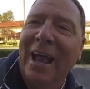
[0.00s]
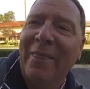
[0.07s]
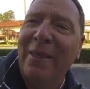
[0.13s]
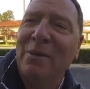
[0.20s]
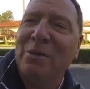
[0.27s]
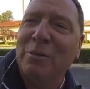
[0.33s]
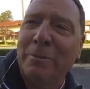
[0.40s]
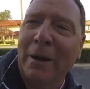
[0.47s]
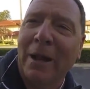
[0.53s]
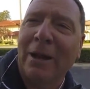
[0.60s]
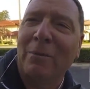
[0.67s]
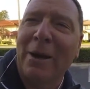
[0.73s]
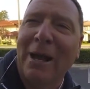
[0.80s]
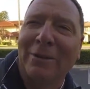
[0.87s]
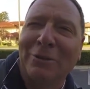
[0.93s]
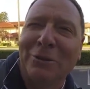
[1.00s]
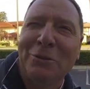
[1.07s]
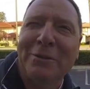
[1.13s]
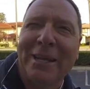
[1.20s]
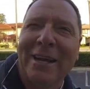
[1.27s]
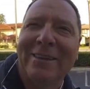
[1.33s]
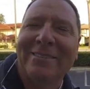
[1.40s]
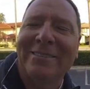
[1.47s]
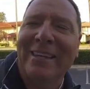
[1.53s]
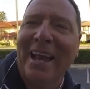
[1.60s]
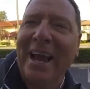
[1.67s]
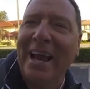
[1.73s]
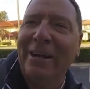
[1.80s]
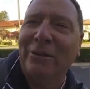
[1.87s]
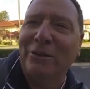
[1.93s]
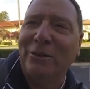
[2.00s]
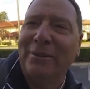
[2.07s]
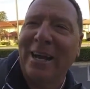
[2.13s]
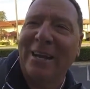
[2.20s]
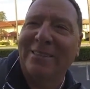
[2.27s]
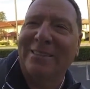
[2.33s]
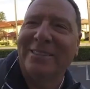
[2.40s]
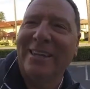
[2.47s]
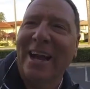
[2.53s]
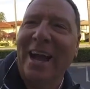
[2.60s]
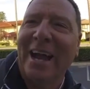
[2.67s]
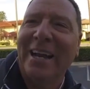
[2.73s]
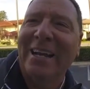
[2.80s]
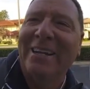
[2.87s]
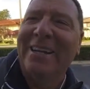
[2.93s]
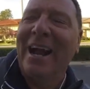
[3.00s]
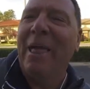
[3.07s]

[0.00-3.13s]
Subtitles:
And that was probably around 2008 or 2009.